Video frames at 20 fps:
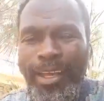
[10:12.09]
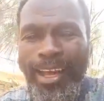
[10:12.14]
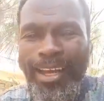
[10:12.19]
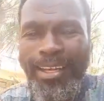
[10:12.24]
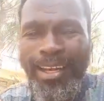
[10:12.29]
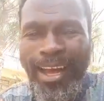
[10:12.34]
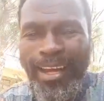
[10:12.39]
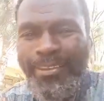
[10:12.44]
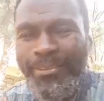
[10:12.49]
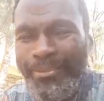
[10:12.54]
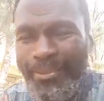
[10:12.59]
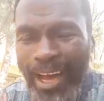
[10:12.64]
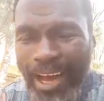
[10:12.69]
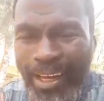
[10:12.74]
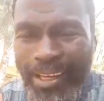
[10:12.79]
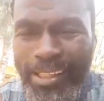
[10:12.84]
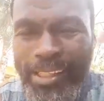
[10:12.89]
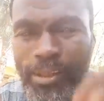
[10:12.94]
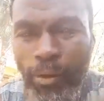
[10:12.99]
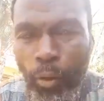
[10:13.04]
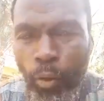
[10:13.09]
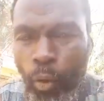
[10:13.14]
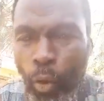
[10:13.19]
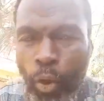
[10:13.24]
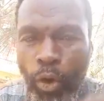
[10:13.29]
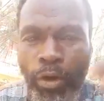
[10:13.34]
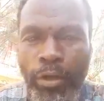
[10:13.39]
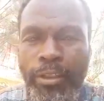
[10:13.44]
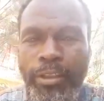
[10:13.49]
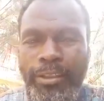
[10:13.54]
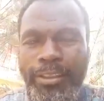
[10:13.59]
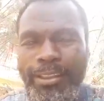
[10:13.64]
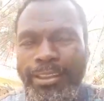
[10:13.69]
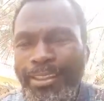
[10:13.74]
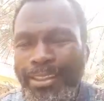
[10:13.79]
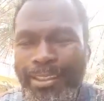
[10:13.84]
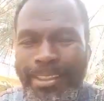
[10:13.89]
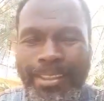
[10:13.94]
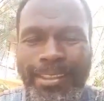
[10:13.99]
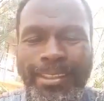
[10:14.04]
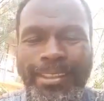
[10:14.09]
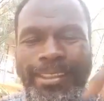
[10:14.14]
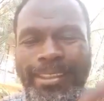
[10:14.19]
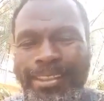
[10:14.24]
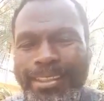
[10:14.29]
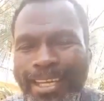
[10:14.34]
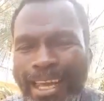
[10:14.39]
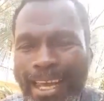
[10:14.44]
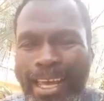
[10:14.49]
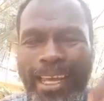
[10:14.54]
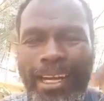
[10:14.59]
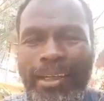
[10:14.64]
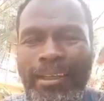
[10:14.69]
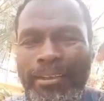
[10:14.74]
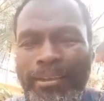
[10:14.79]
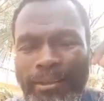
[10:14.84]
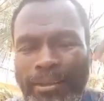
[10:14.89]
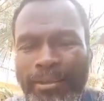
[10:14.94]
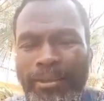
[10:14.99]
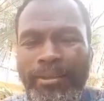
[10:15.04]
and advise, warn, tell